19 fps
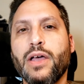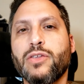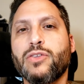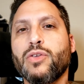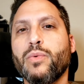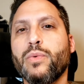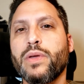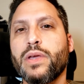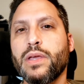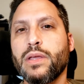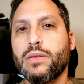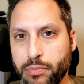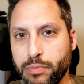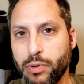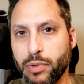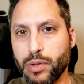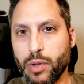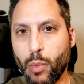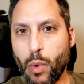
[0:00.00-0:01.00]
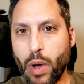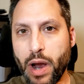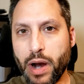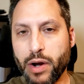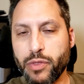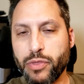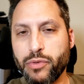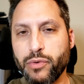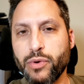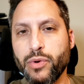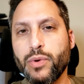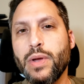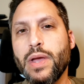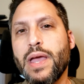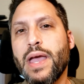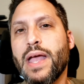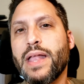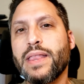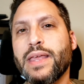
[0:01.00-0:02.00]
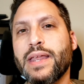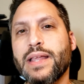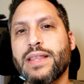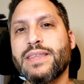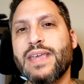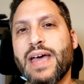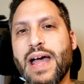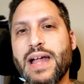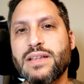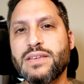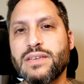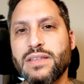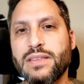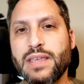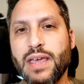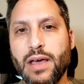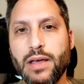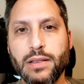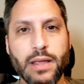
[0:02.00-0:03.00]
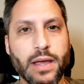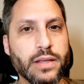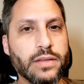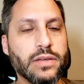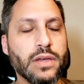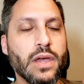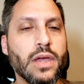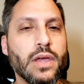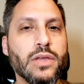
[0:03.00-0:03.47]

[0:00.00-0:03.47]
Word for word: so we could pull the wire through and then attach the tail lights.